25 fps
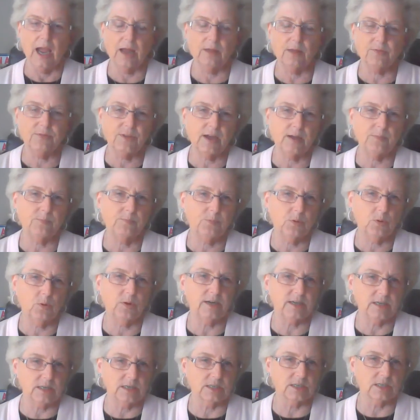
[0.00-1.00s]
At that
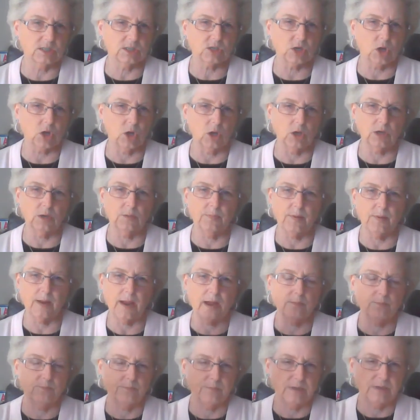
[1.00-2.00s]
point, it is all
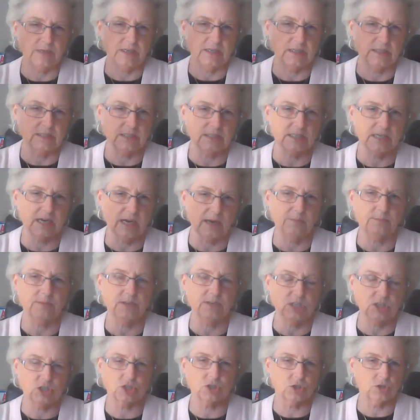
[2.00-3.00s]
about being
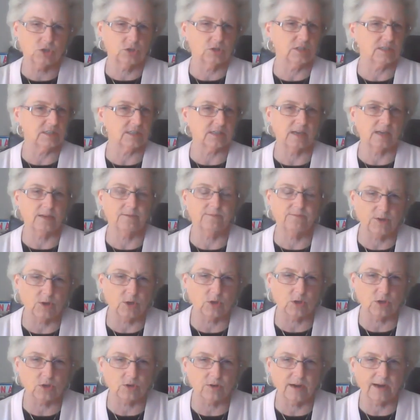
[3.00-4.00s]
damaged goods. They
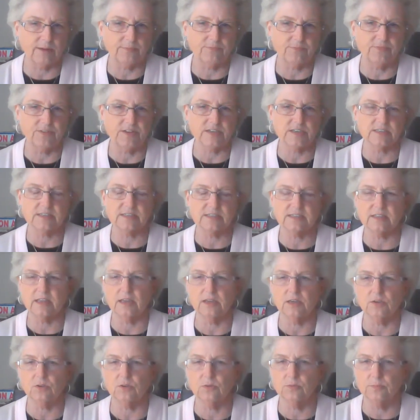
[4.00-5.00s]
photograph this,
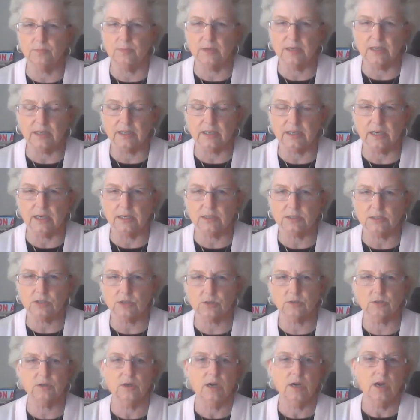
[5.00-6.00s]
they humiliate
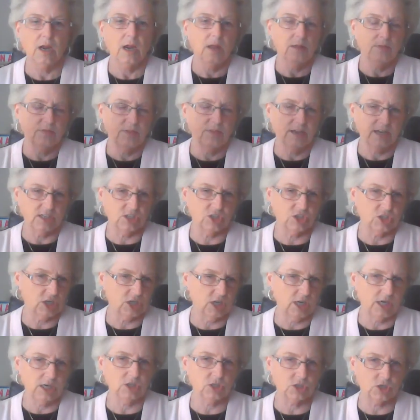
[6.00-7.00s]
her, they
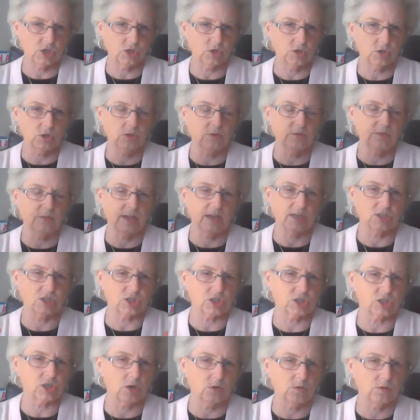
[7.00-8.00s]
change her, they
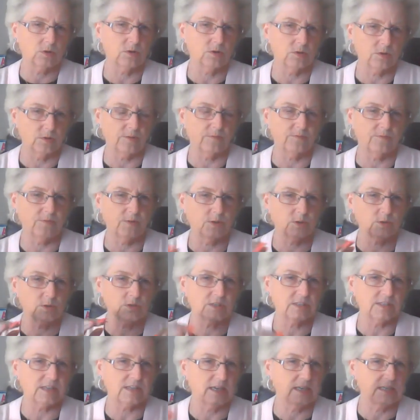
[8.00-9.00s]
show her the
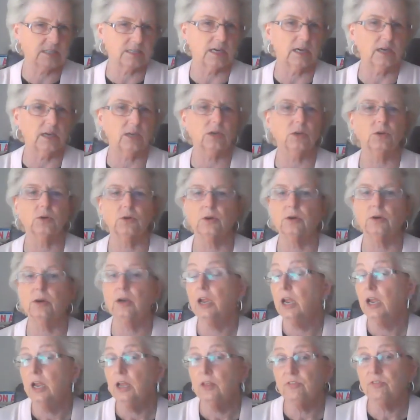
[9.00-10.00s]
photos, they tell her
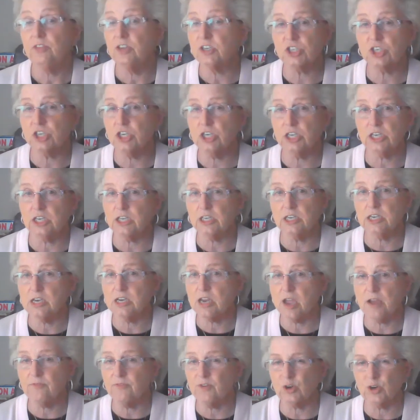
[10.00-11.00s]
that she can
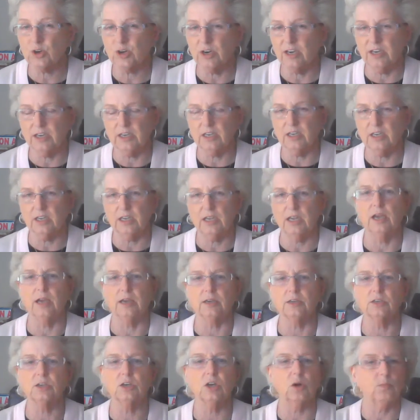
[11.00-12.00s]
never
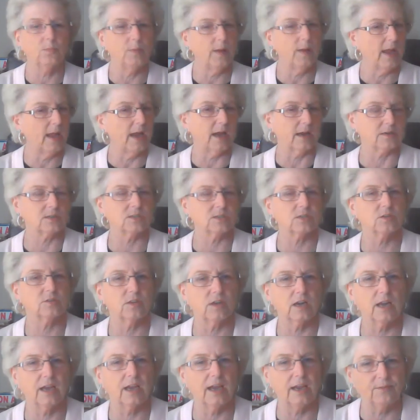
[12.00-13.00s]
again go back to the
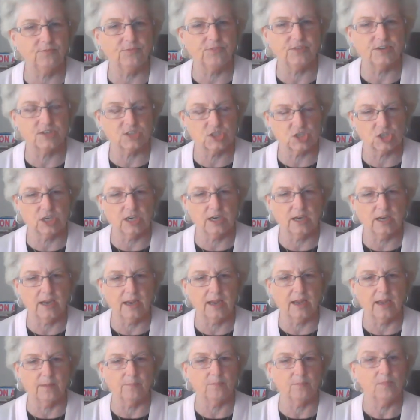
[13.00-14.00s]
life that she
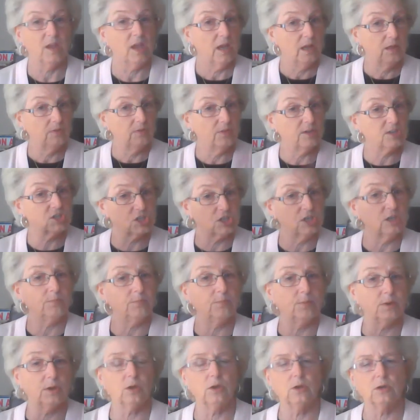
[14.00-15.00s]
had. That she
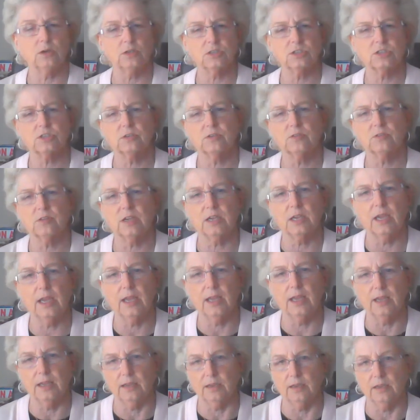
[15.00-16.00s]
belongs to the
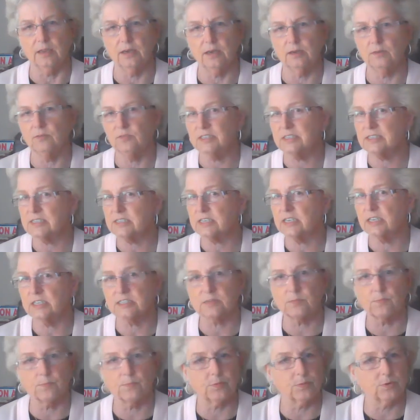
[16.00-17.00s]
gang. And this
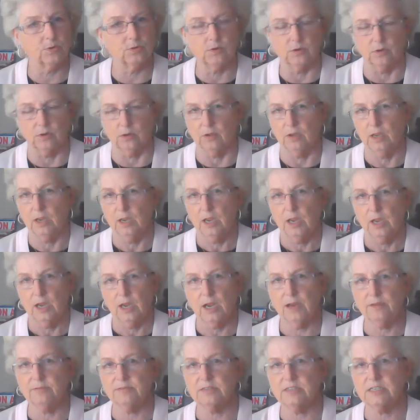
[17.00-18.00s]
gets brutal.
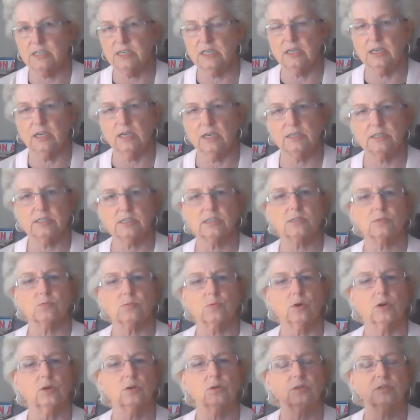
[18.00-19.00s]
I've seen cases
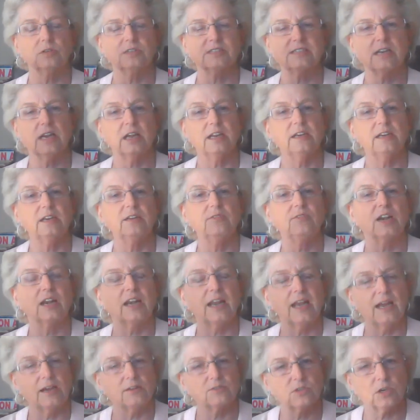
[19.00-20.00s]
where girls not even
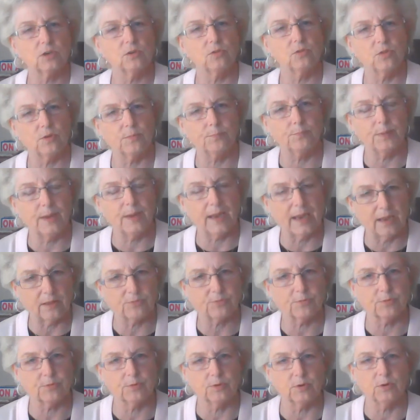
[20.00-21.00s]
allowed to go to the
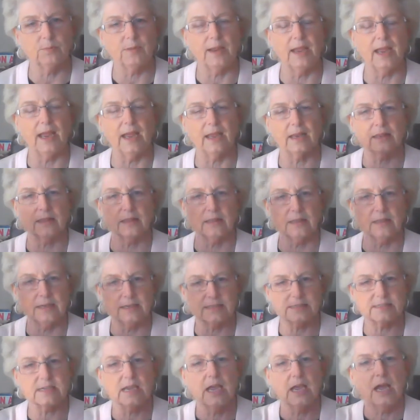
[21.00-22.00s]
bathroom
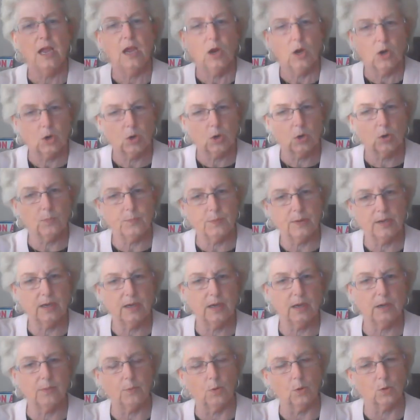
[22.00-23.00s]
unless her
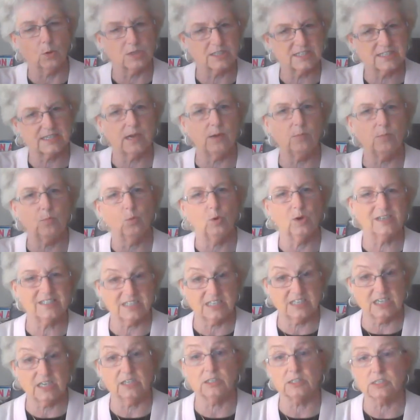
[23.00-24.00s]
pimp or someone
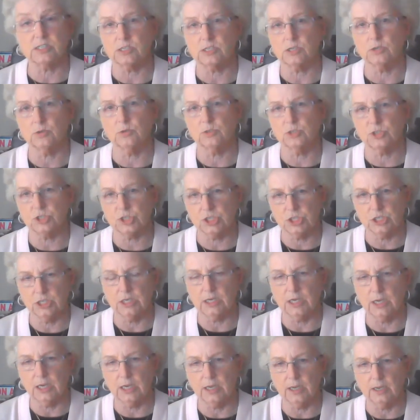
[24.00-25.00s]
tells her she
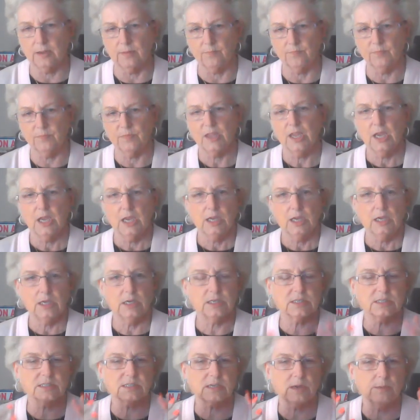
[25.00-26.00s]
can.
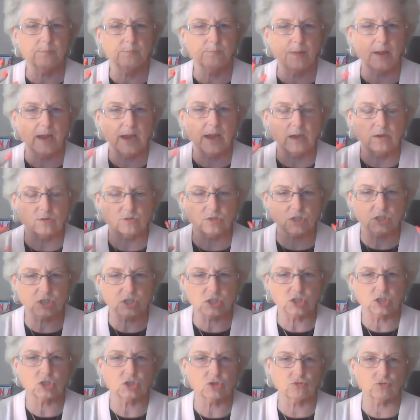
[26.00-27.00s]
It is about
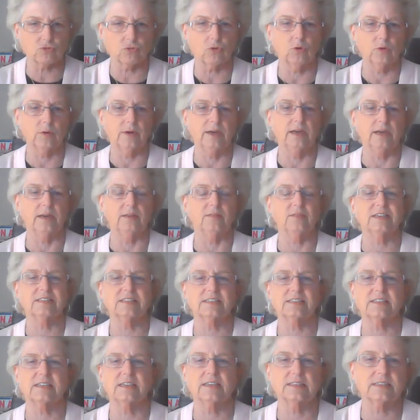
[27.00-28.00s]
destroying that
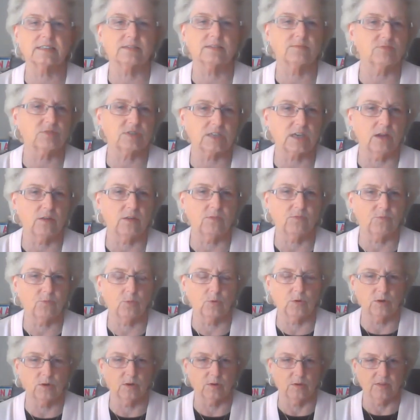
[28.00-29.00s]
sense of
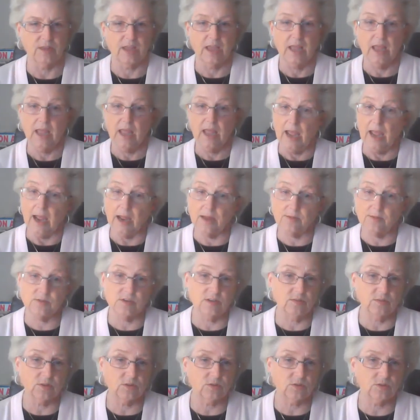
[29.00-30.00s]
self-worth. And
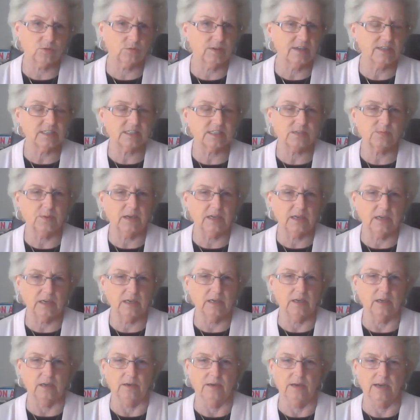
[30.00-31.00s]
then the threats
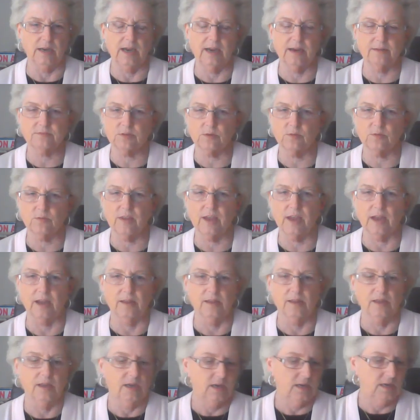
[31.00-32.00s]
begin after
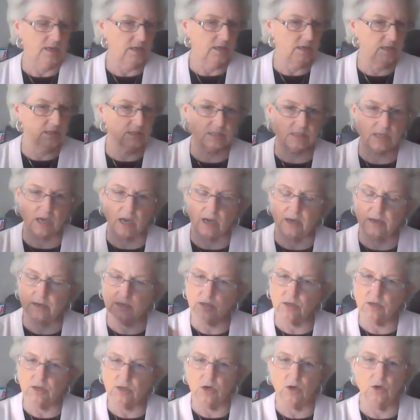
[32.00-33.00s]
that. It's,
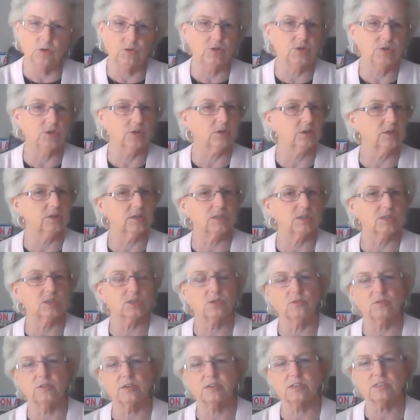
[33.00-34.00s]
you're going to
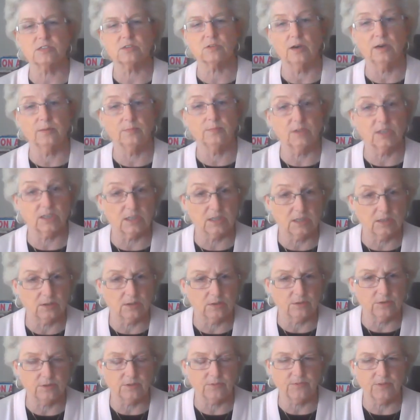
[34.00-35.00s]
do this or I'm going to
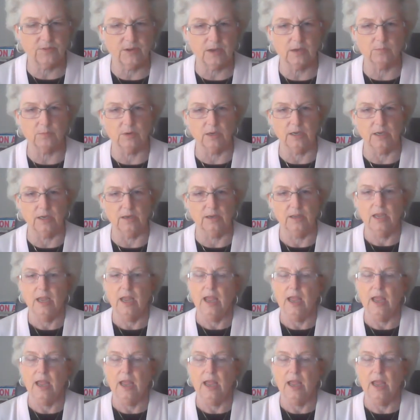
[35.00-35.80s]
kill your family.